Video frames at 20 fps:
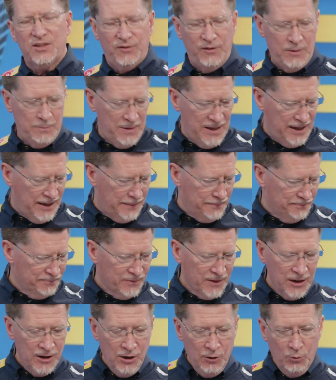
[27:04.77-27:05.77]
SVB.
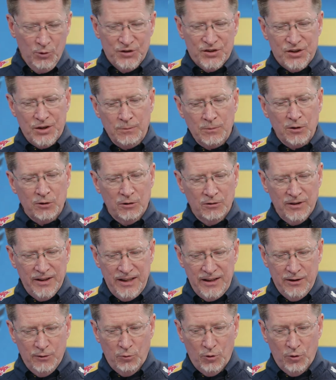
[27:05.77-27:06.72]
Well, similarly,